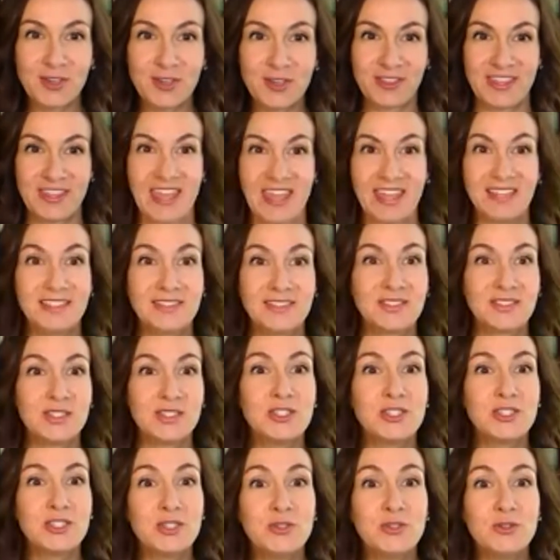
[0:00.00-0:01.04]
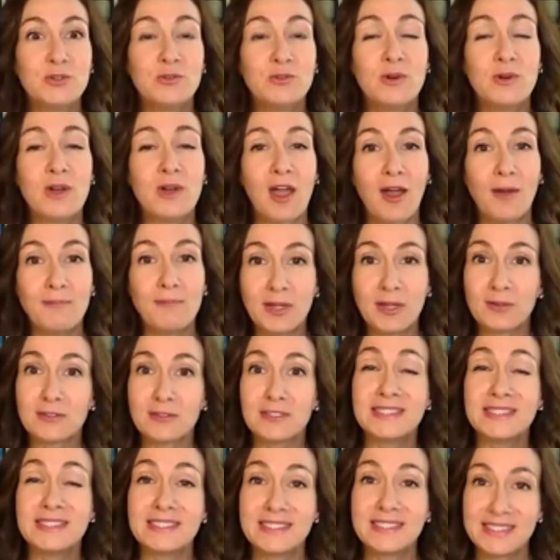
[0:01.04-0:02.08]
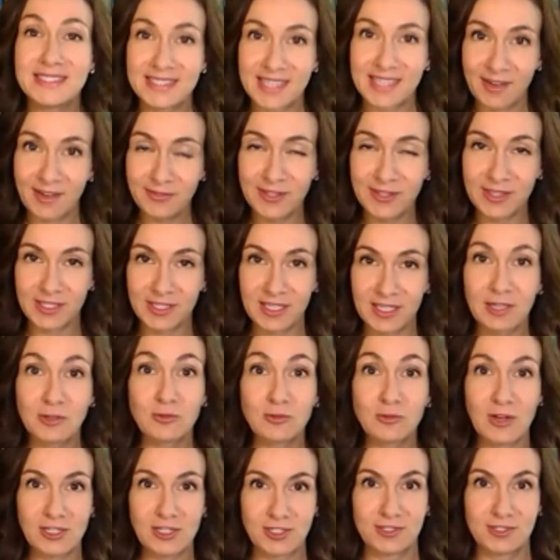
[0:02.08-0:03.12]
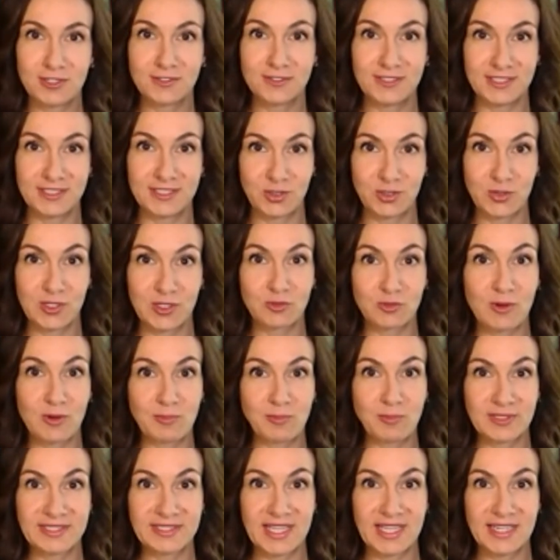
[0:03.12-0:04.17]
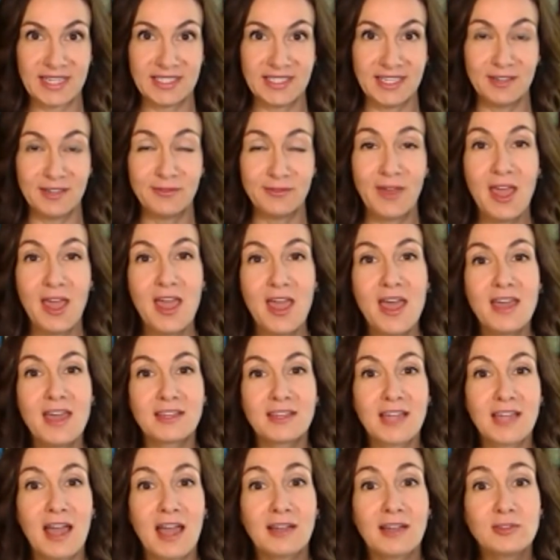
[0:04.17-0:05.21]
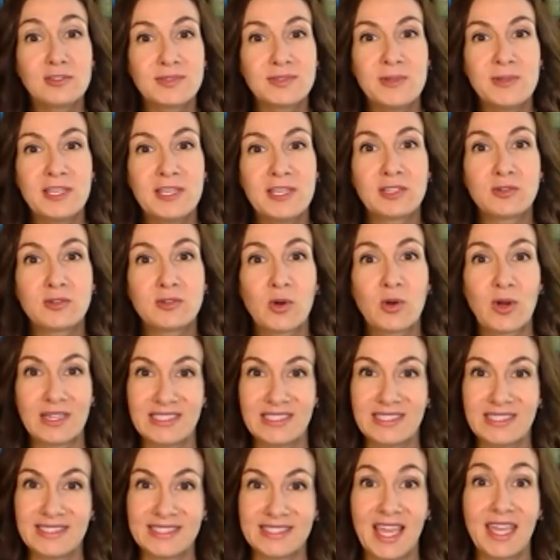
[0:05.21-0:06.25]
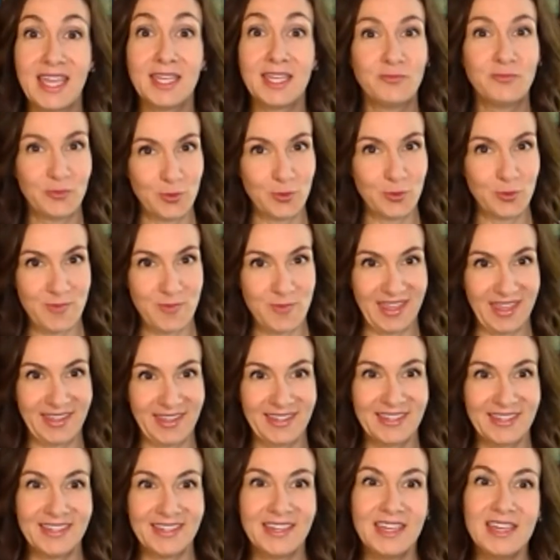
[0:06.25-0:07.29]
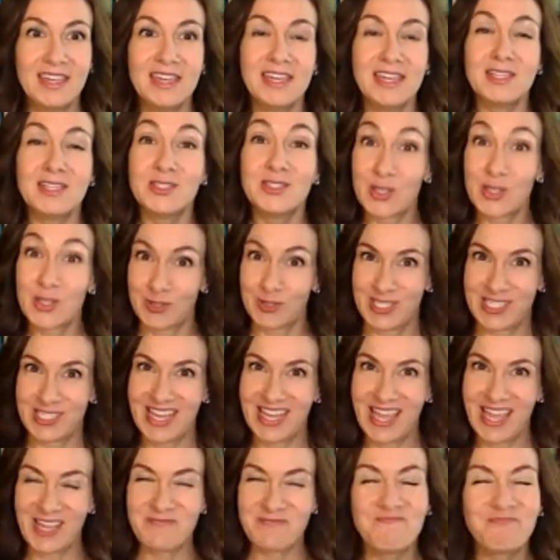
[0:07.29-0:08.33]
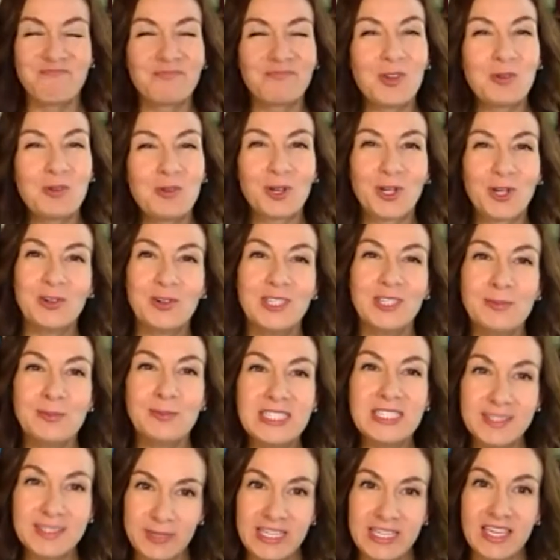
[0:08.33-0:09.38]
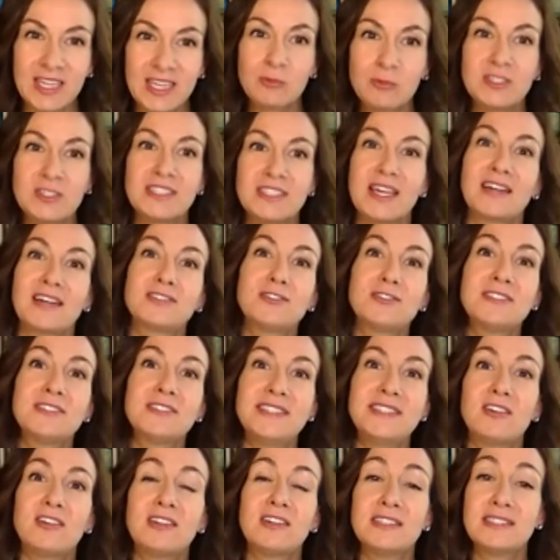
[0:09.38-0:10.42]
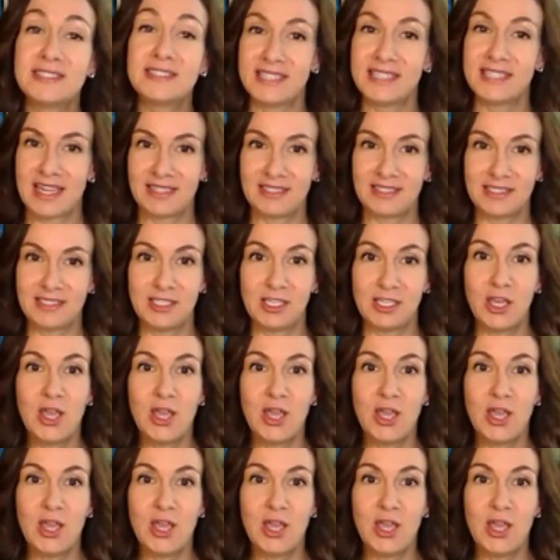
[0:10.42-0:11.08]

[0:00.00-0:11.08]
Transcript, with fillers: thanks to Maryland's seventh Congressional District Representative, Congressman Kweisi Mfume. So today, we're going to be speaking with Doctor Sarah Szanton,